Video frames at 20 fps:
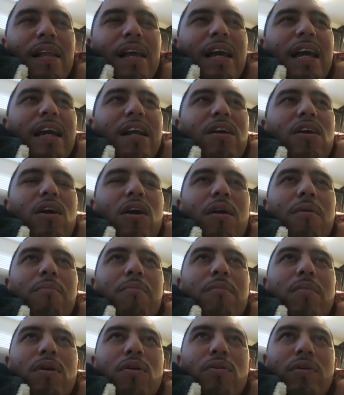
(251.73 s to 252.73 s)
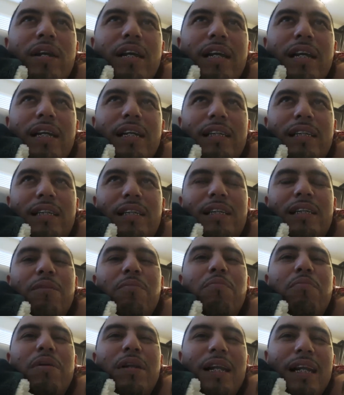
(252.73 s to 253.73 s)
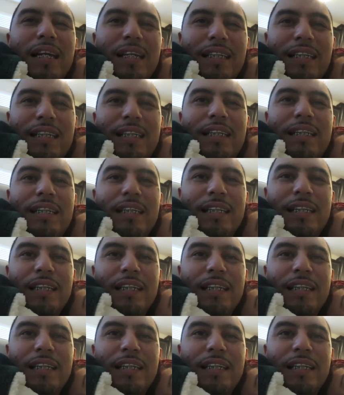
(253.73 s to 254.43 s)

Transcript: in harmonious bliss.